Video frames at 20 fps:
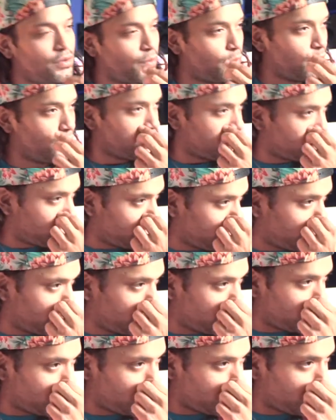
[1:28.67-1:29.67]
Well,
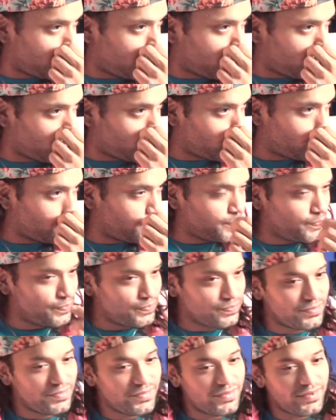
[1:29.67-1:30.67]
see,
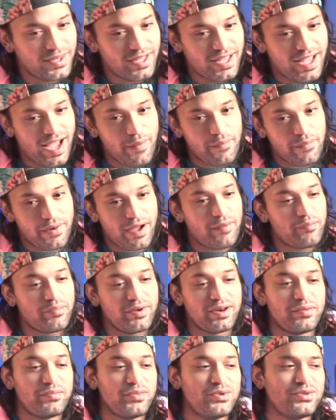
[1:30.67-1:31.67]
I've
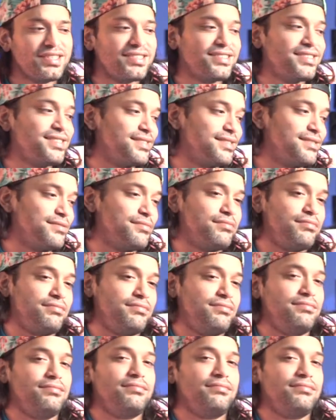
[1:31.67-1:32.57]
been in music since